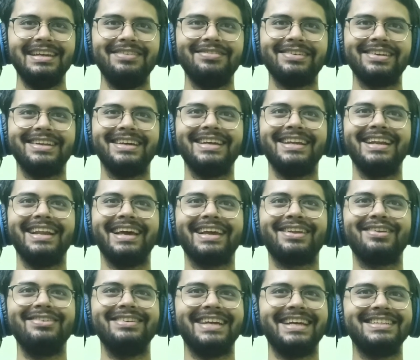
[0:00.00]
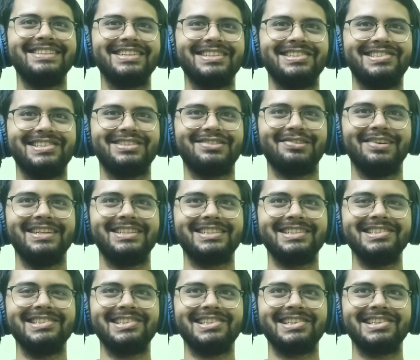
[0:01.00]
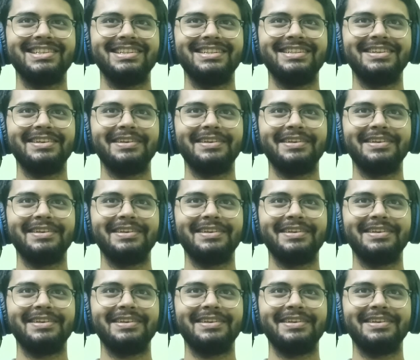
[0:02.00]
Even in, like, you know, dangerous situations?